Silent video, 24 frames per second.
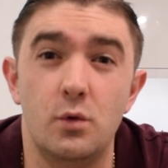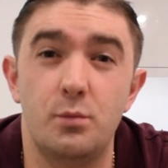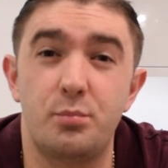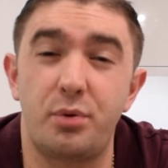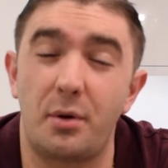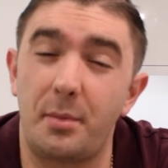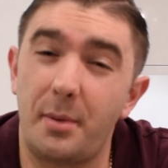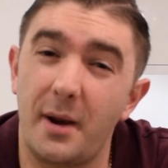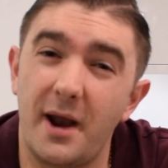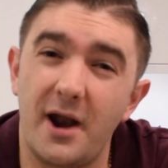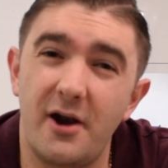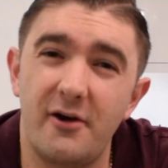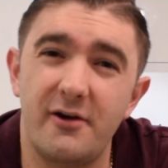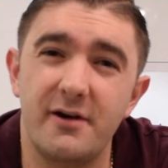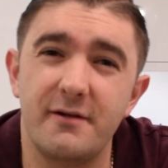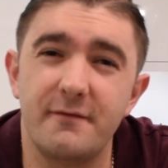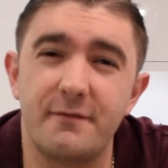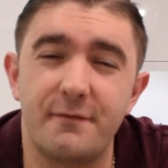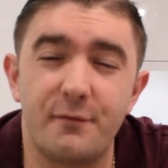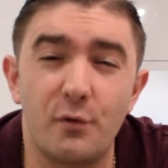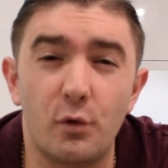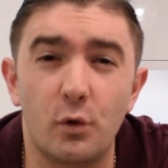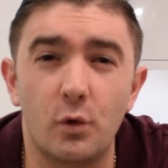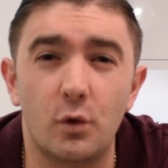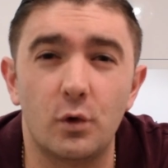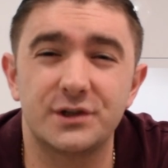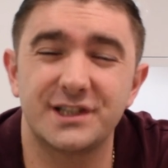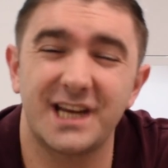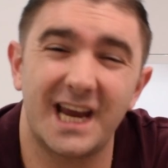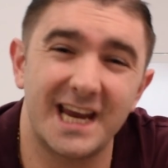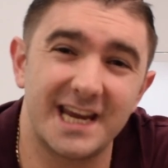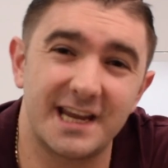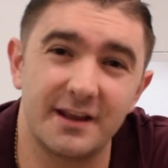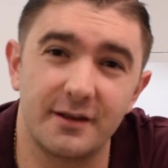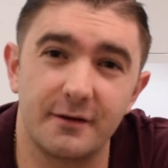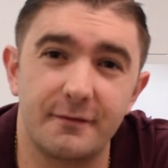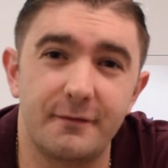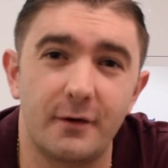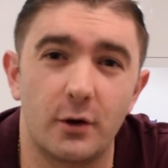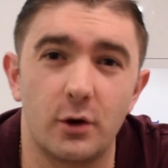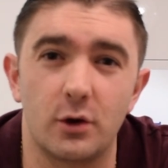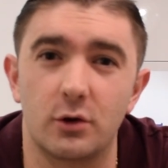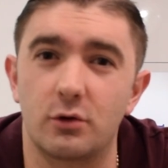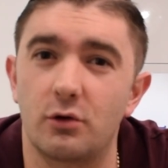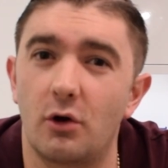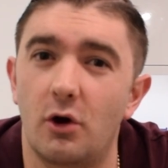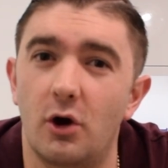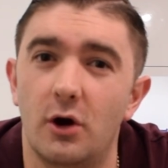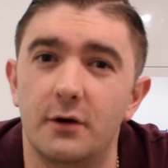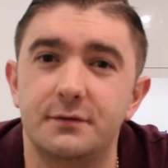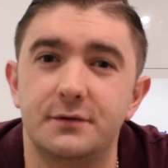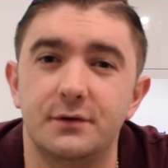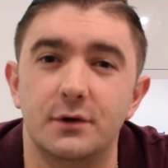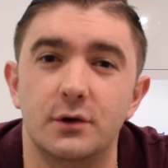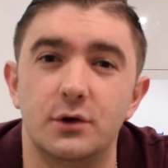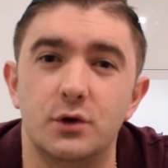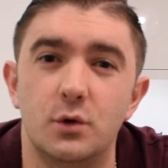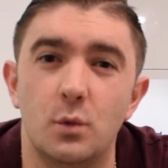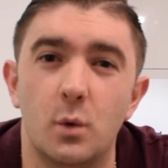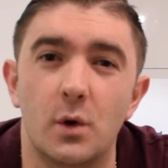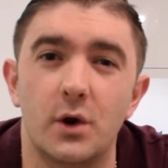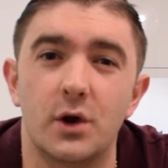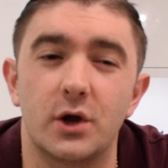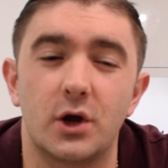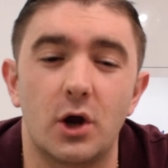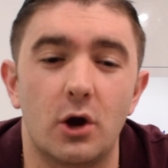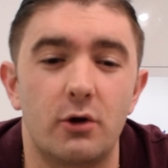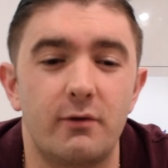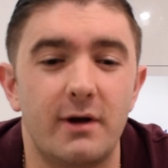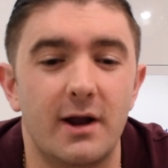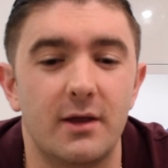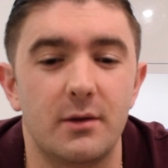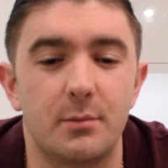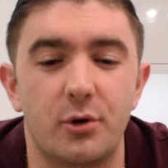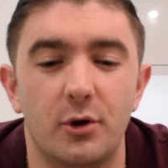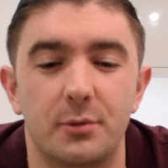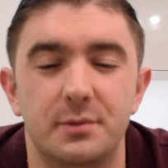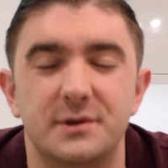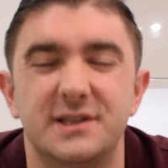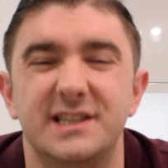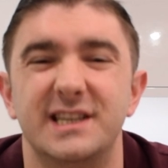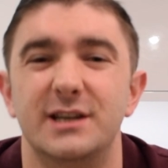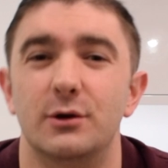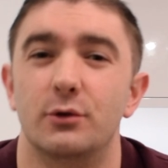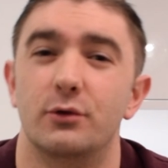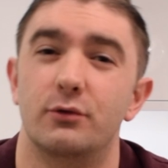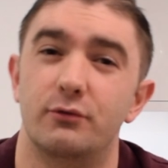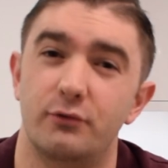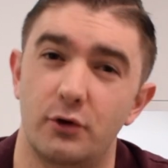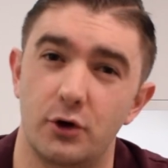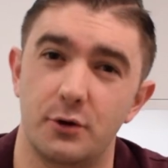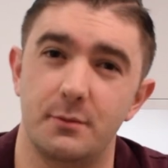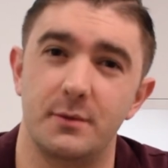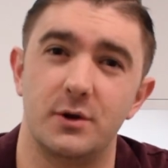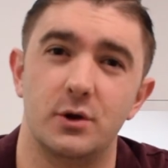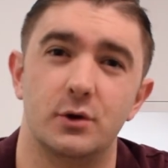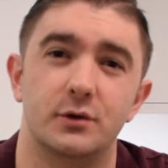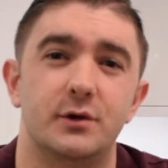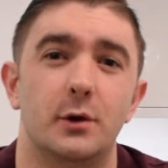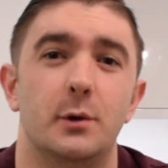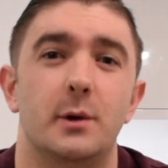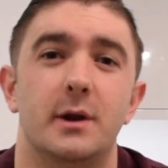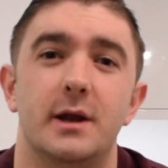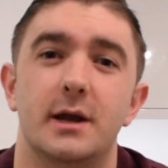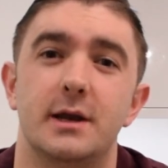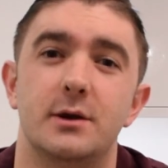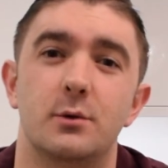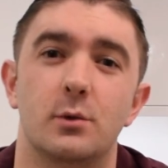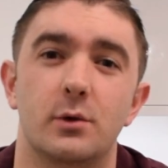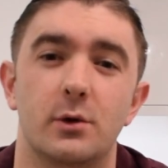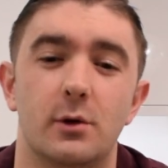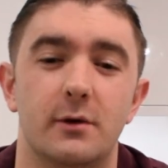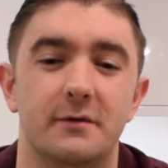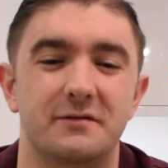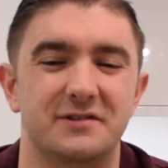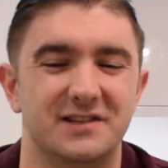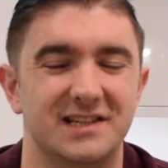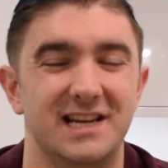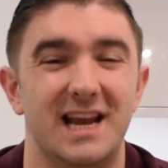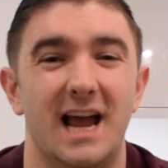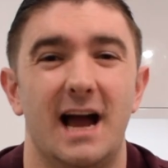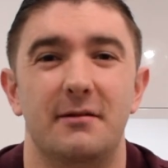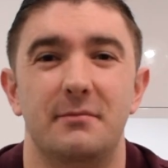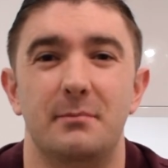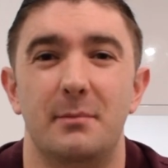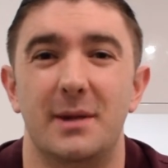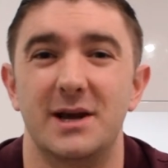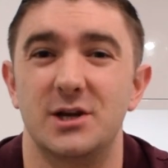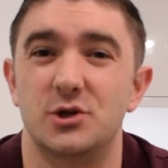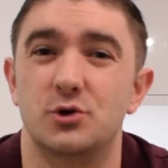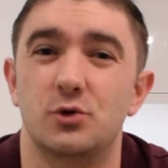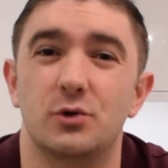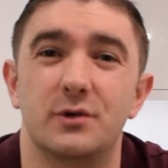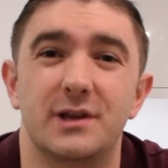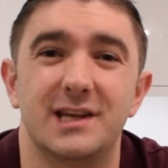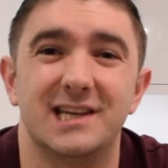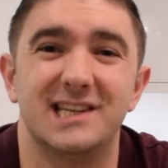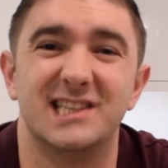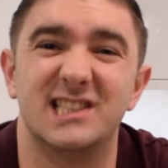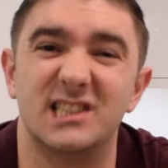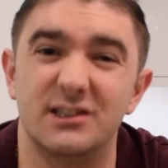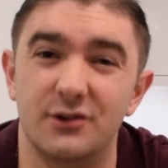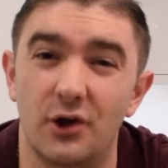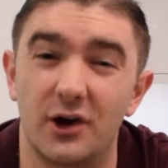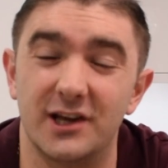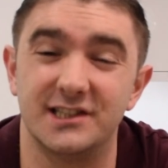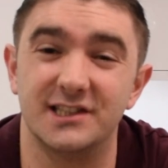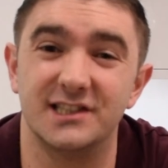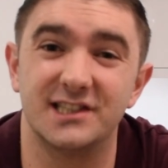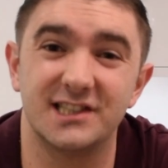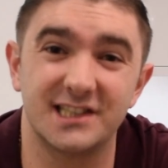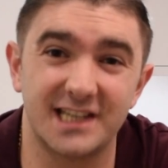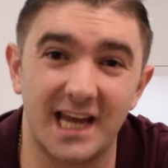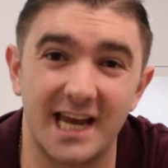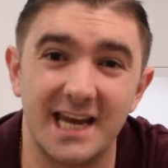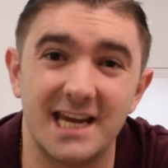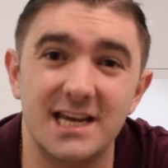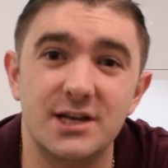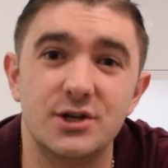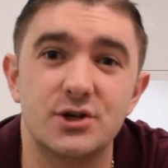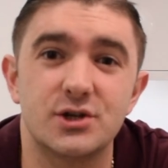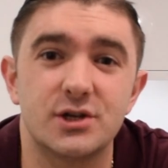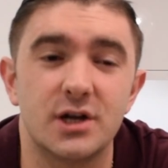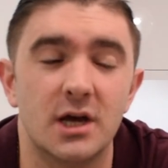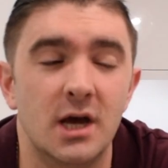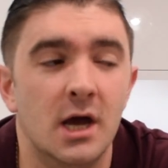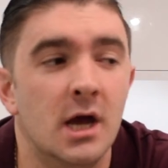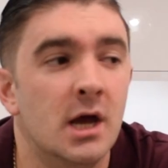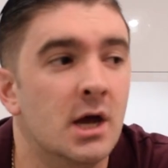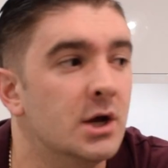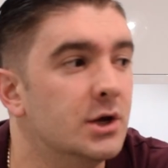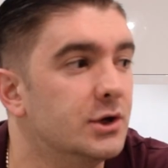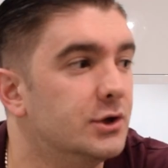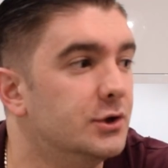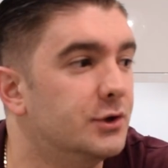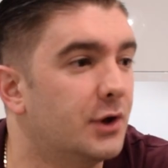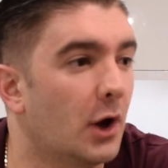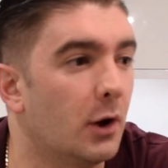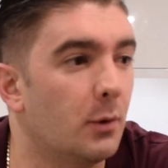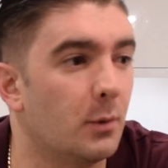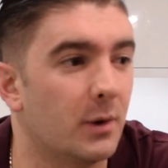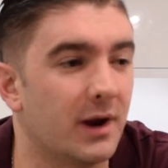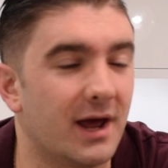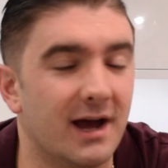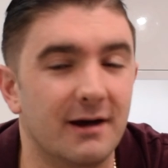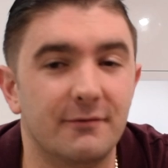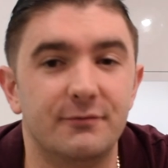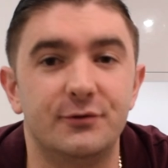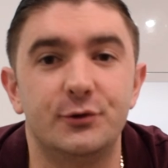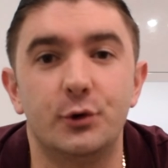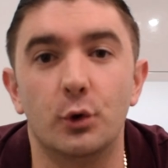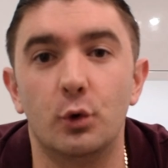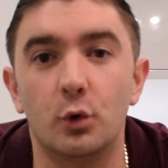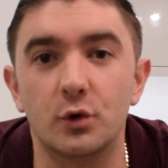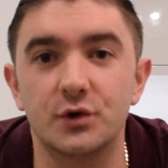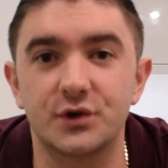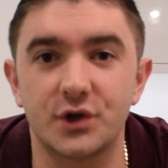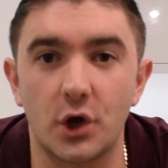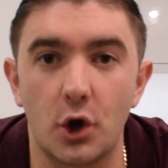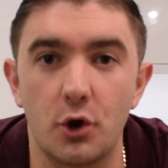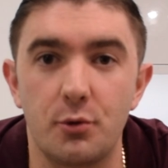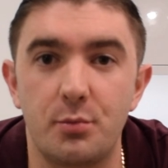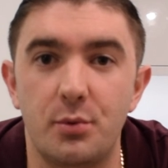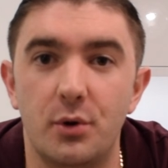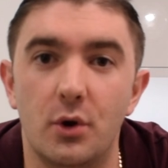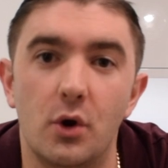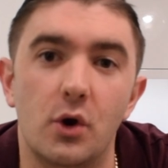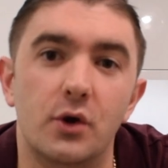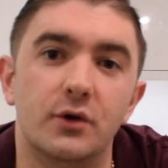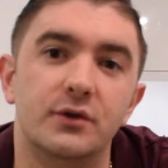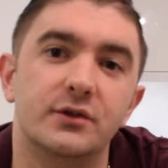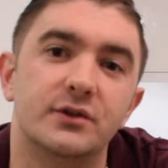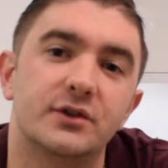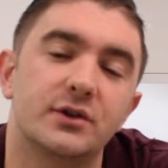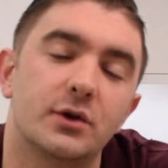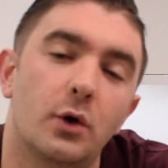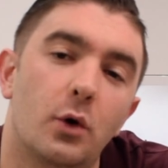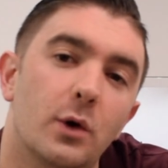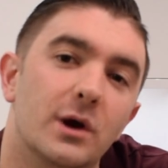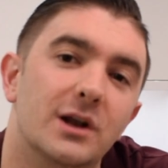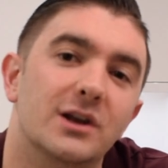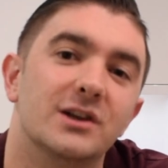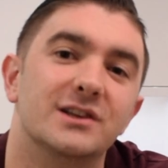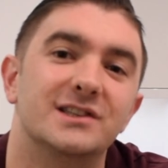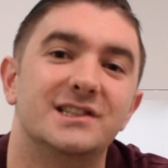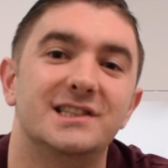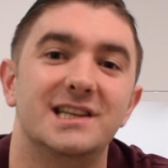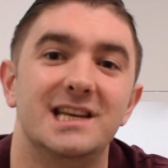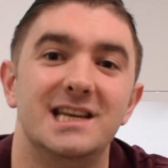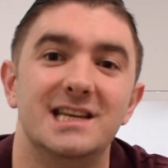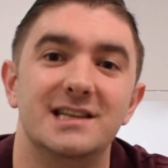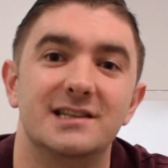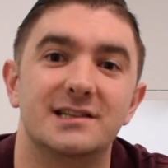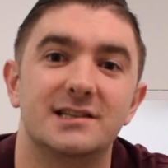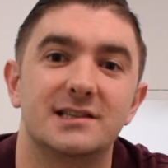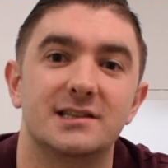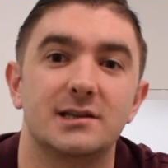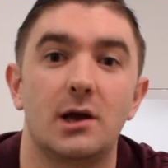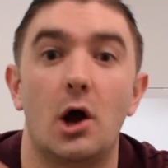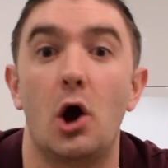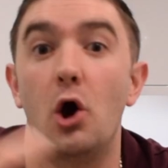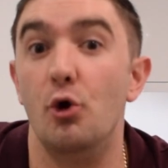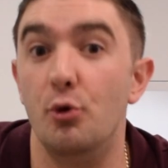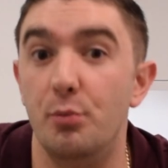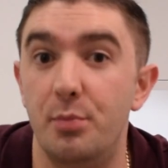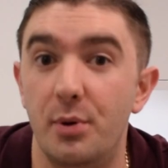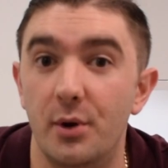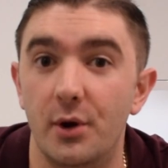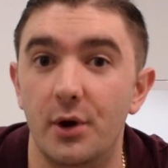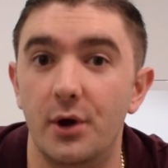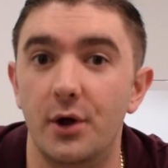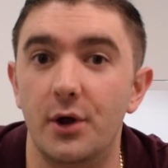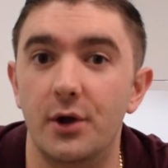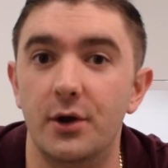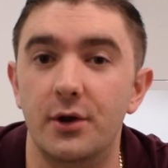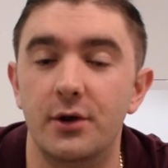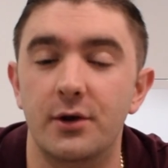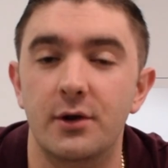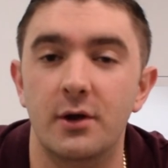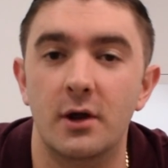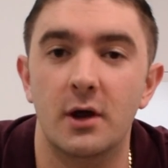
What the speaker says: preparing for taking the photographs, you want to go around the property or the room that you're doing, and you want to obviously make sure that it's nice and staged. You don't want to have doors open, toilet seats open,